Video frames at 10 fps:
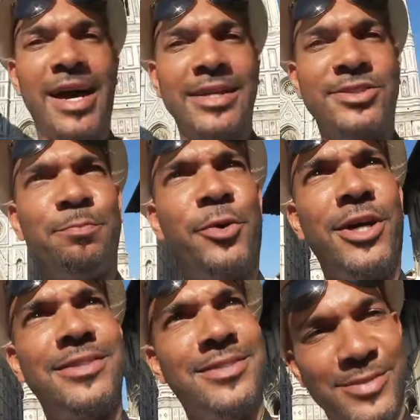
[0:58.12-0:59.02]
I
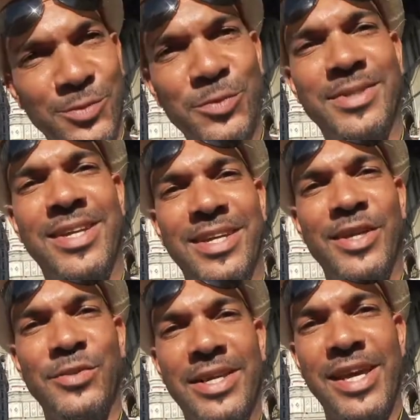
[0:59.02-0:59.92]
support
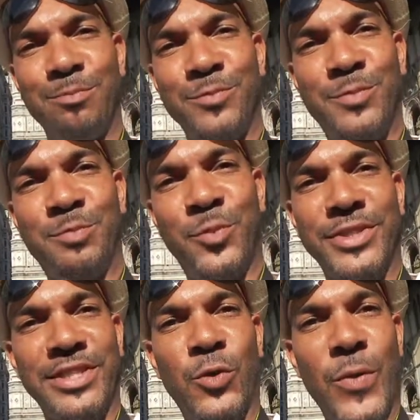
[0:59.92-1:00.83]
Um,
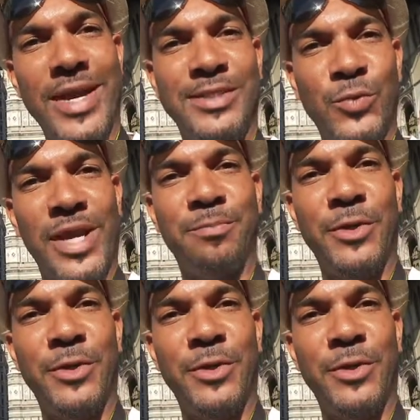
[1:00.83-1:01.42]
putting the waste where it